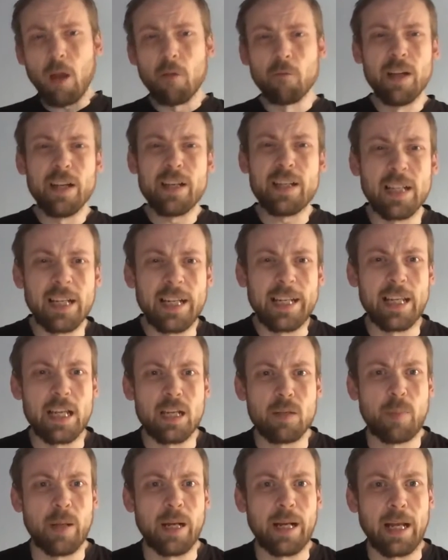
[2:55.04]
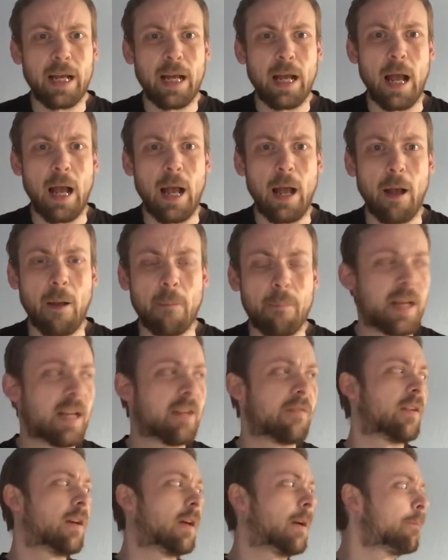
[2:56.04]
recently there's been a, a
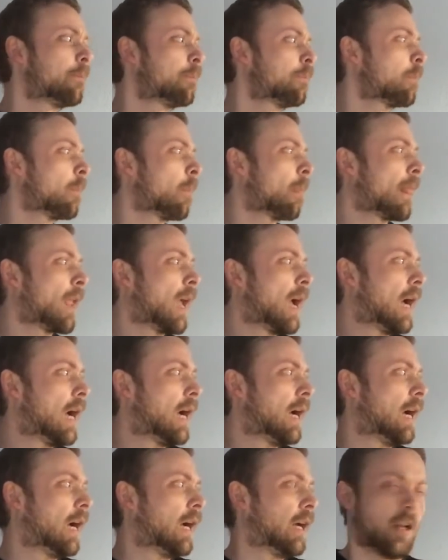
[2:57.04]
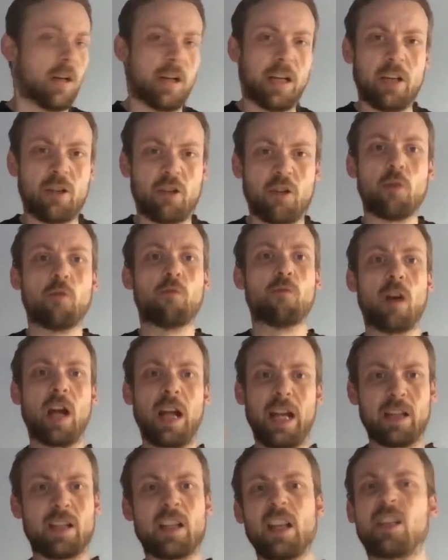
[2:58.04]
bit of a uh, an issue
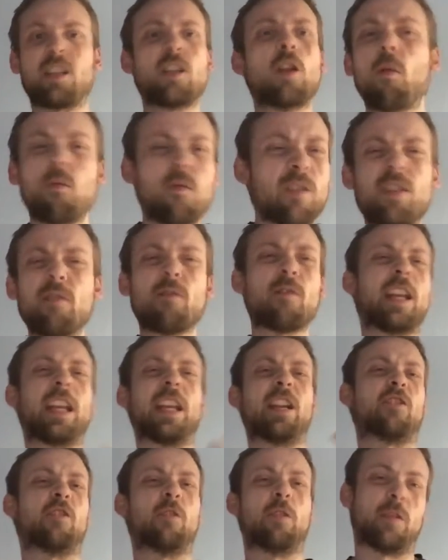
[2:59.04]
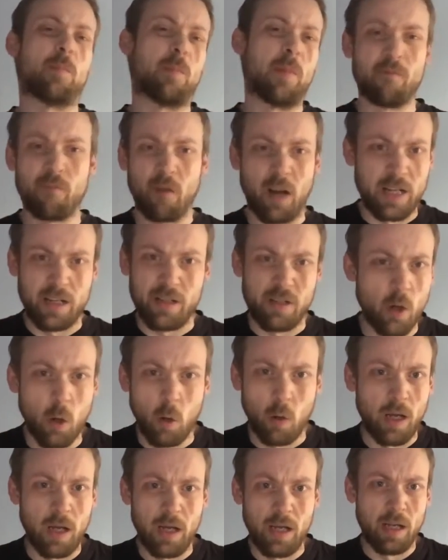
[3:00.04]
raised. It's not it's not really an issue that's been raised,
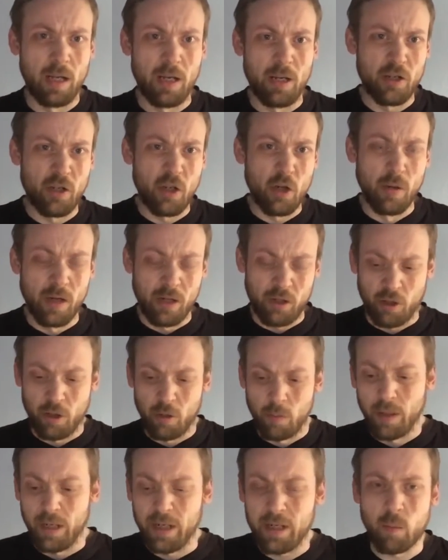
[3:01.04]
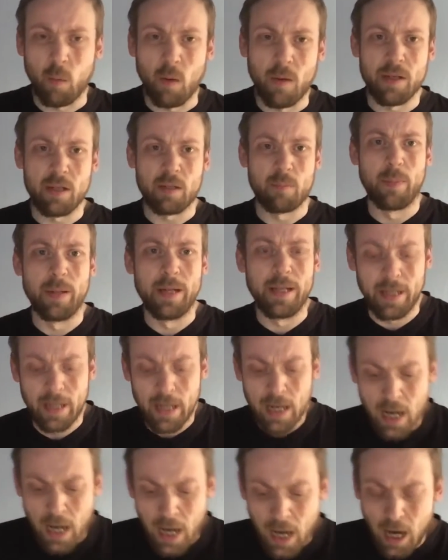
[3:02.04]
not a, a new issue, but it's one that's been
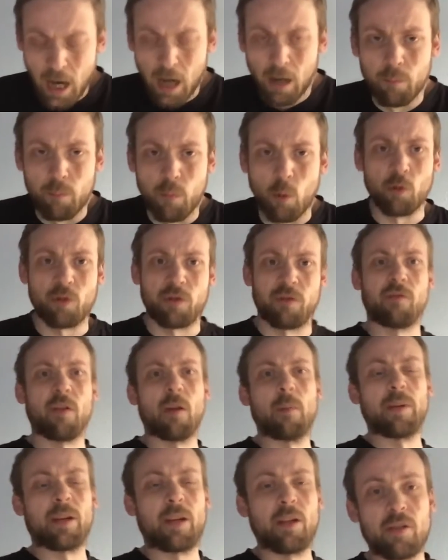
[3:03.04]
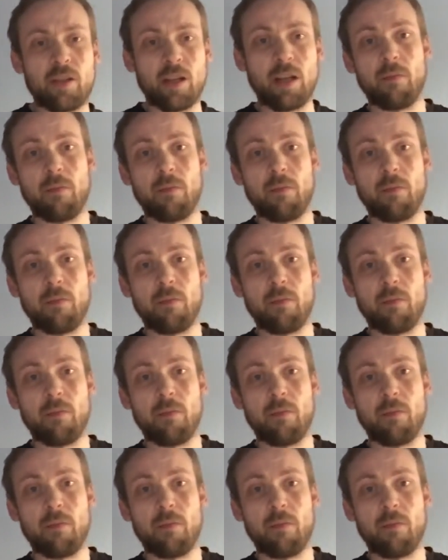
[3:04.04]
um, brought to the front because